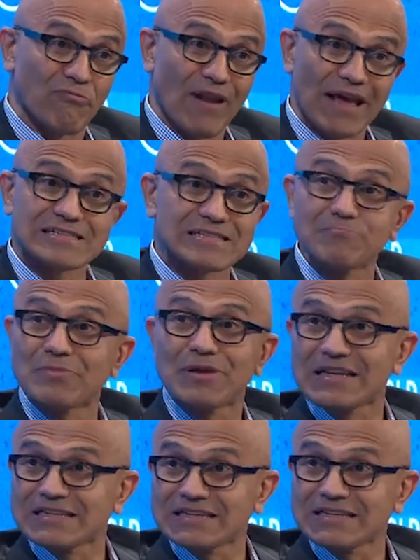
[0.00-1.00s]

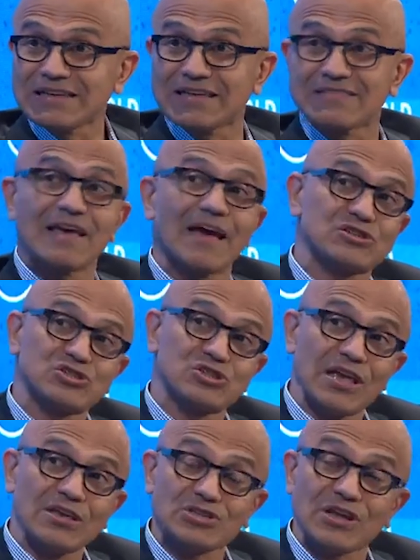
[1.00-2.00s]
flexibility and their
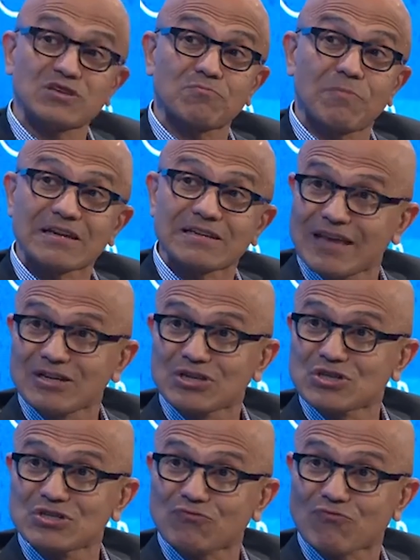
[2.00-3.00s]
changed
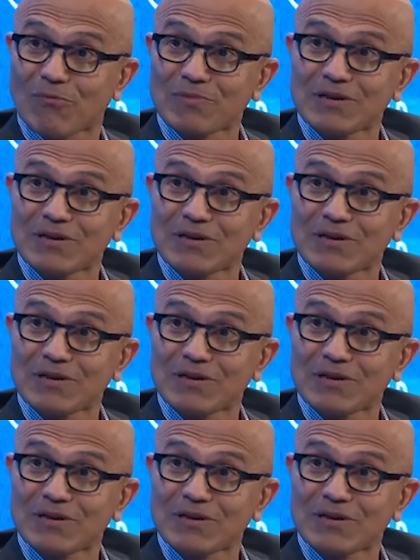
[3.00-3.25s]
expectations from